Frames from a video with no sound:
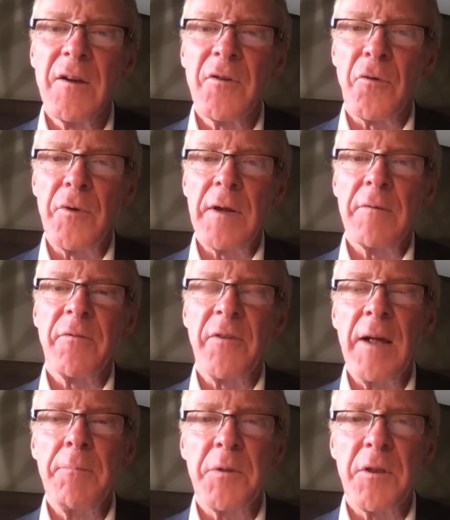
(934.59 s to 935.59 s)
to
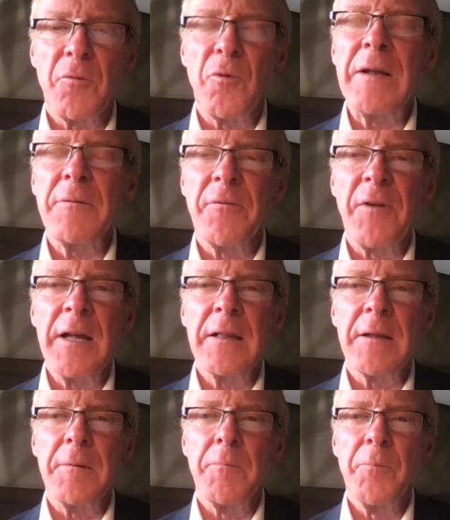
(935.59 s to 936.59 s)
reinflate,
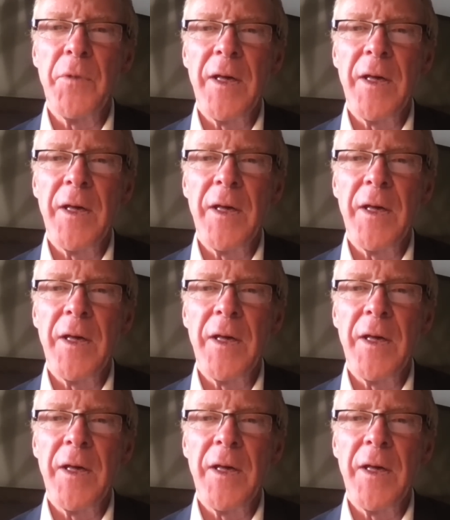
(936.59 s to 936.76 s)
reinflate them.